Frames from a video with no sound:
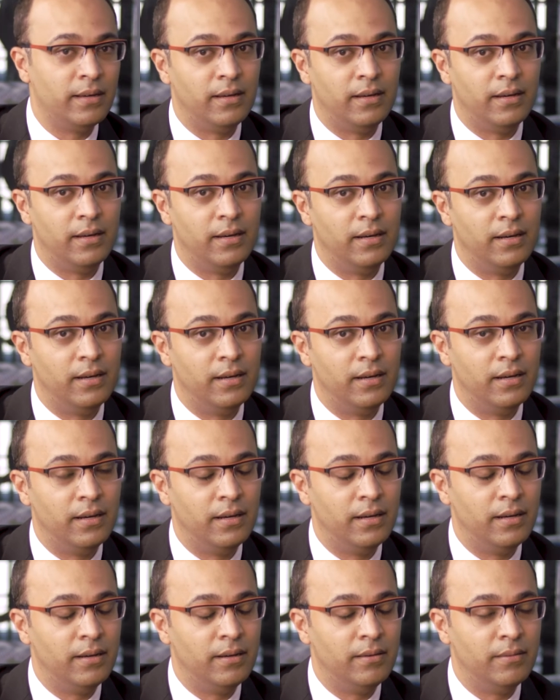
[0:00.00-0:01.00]

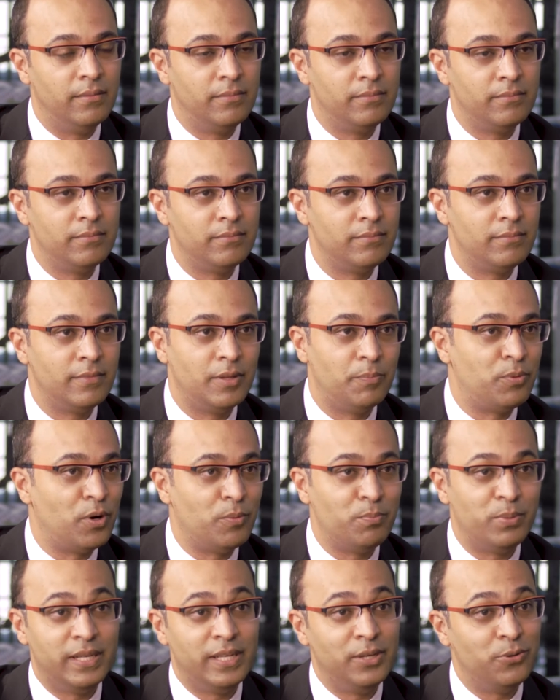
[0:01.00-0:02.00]
The
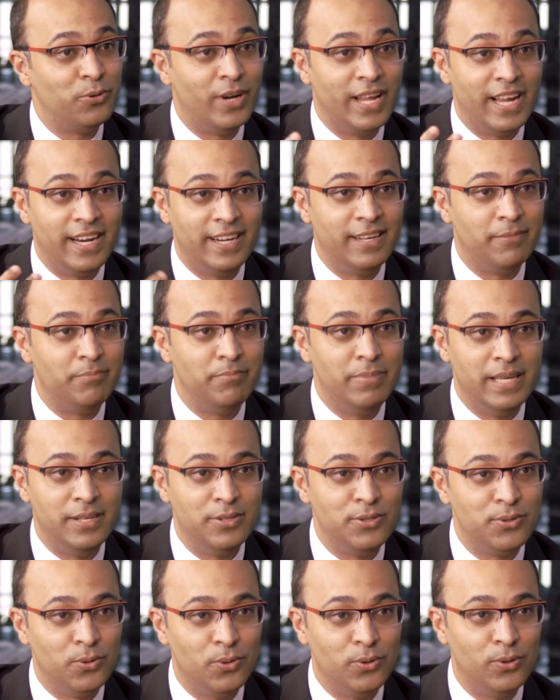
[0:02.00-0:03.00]
property could end up being
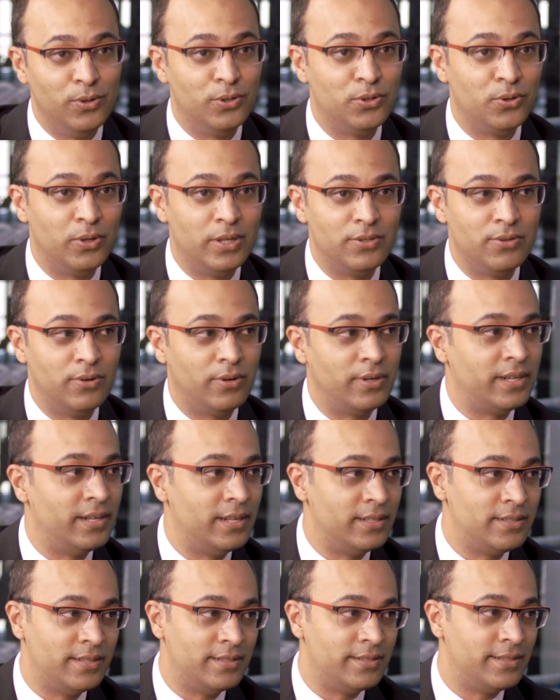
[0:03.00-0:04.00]
sold, so it's not
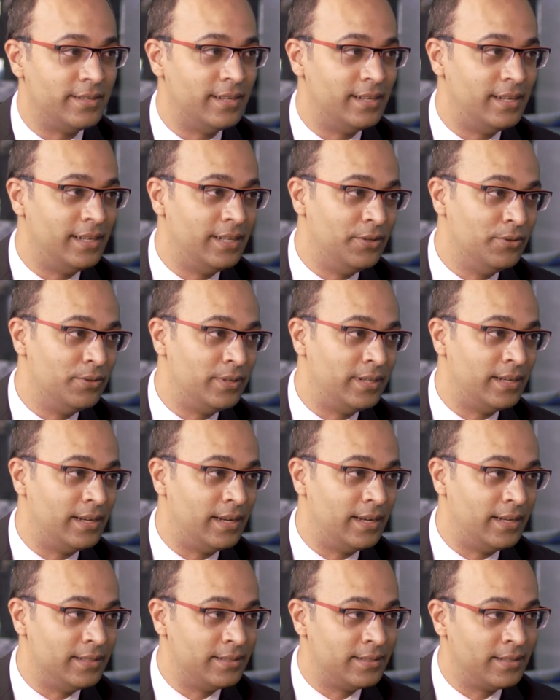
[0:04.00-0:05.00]
necessarily
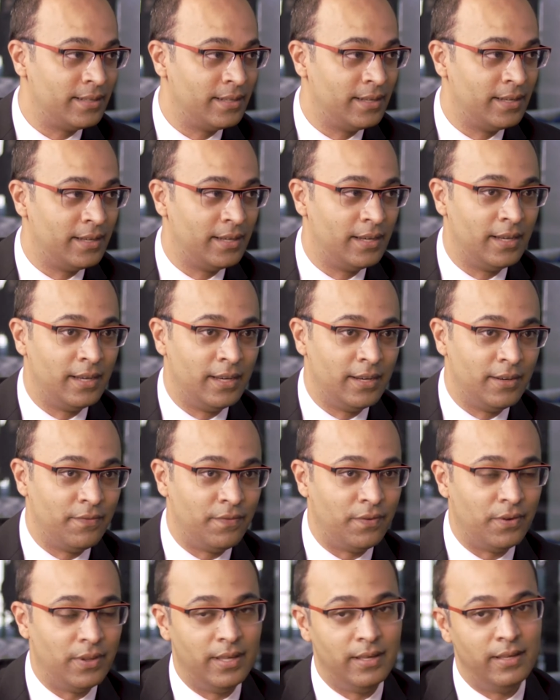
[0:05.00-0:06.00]
utilized
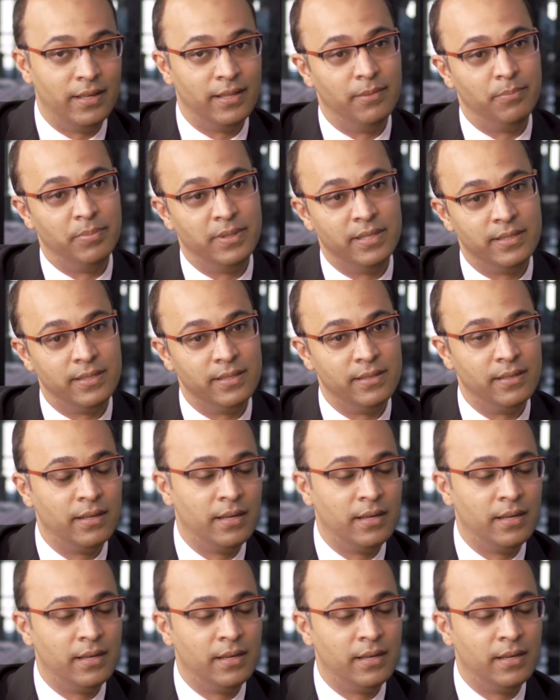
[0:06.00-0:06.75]
for the other person.